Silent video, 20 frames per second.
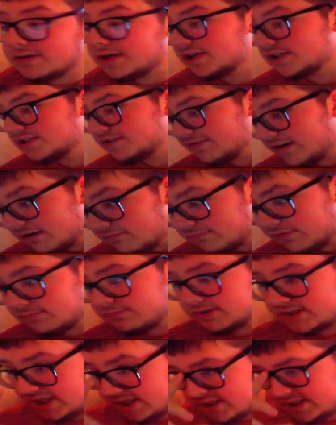Because if Aaron
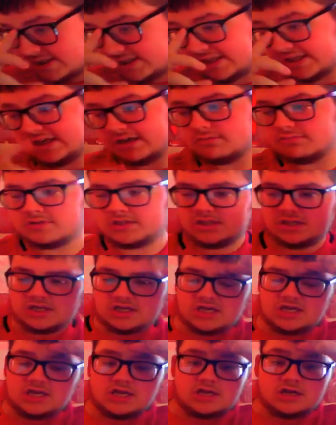Wan-Bissaka's a doubt,
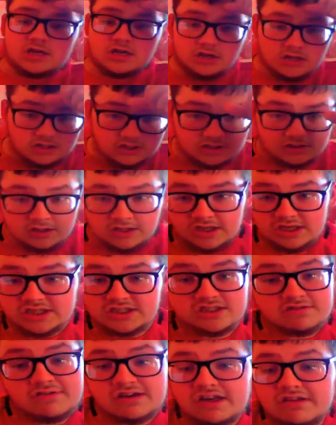
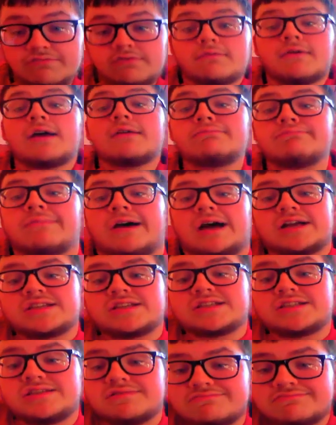is to any of the right
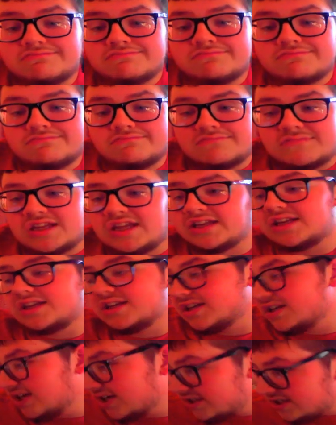backs
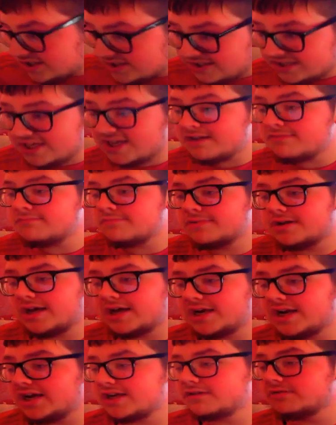in United's team,
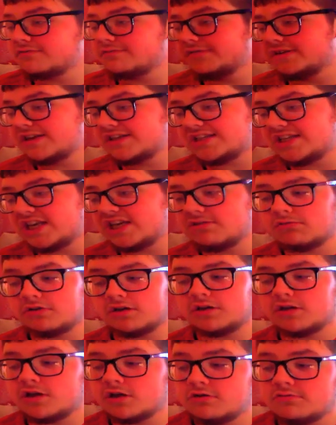and I don't think there's
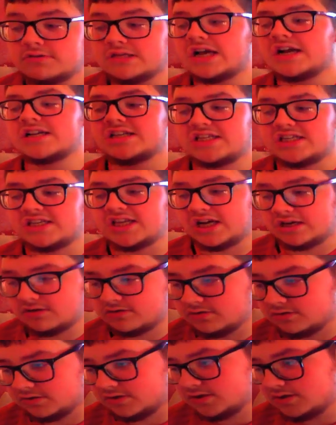anyone who's actually that
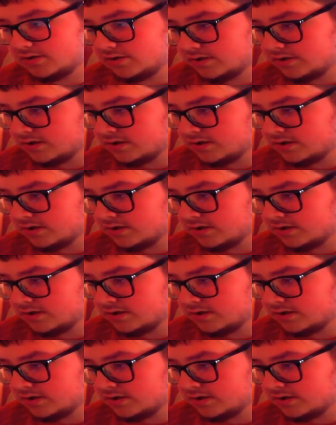good.